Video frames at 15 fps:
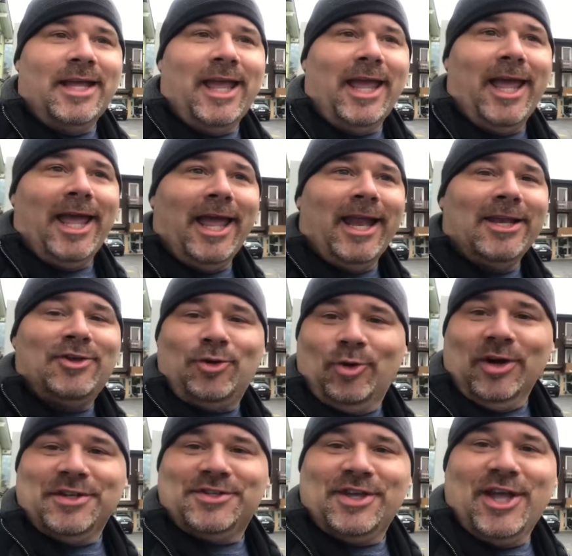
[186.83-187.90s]
and
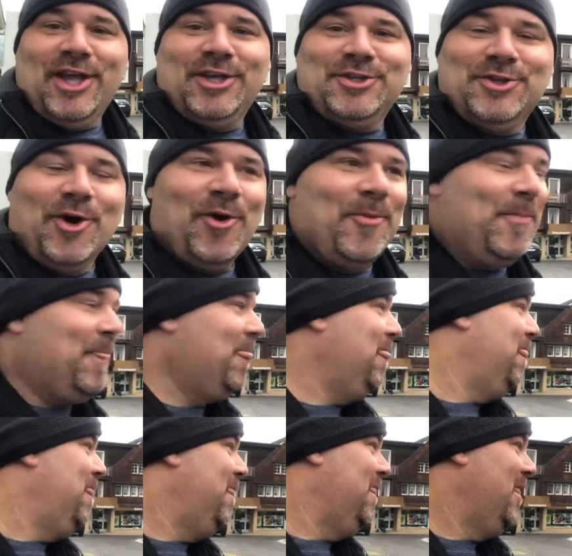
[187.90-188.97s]
tourists. So
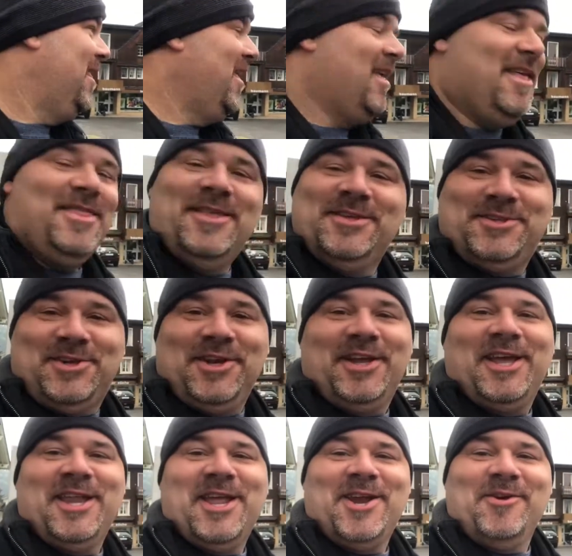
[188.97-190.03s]
this could
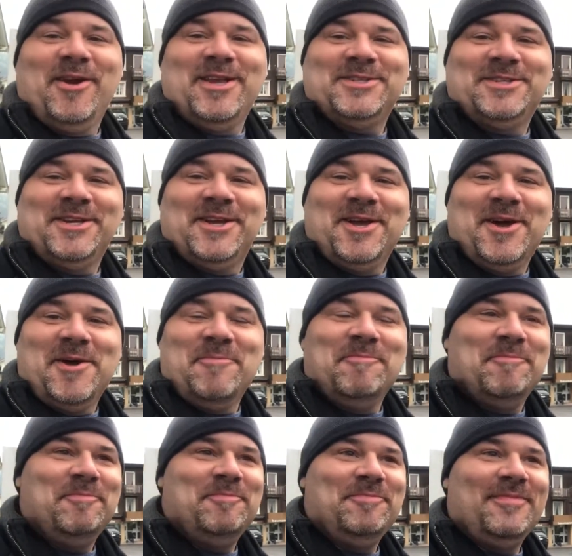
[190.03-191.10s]
get interesting. Um,
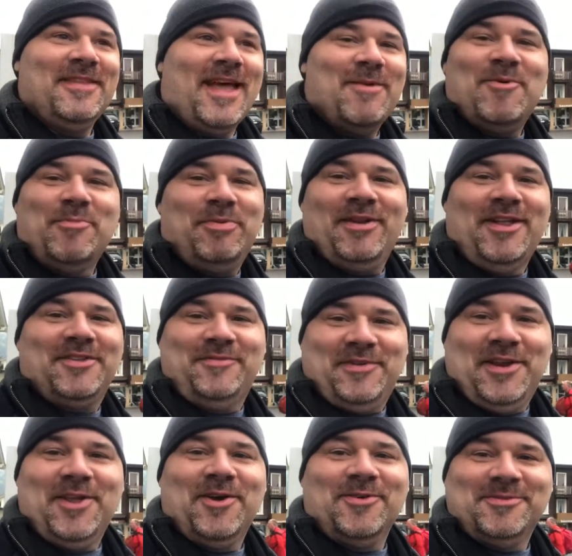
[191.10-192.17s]
I won't pull out the
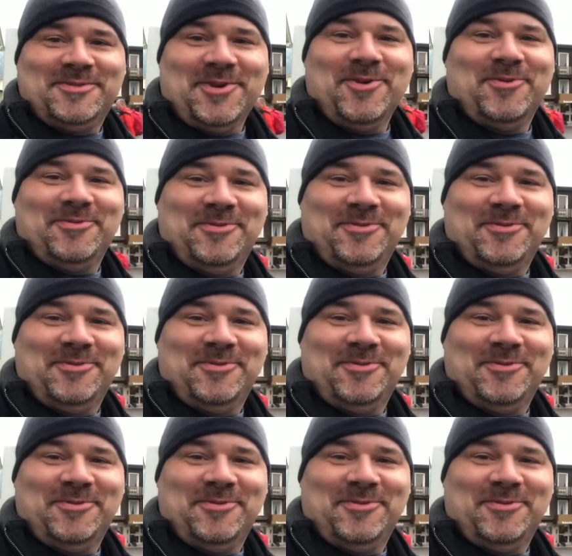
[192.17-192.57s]
video, so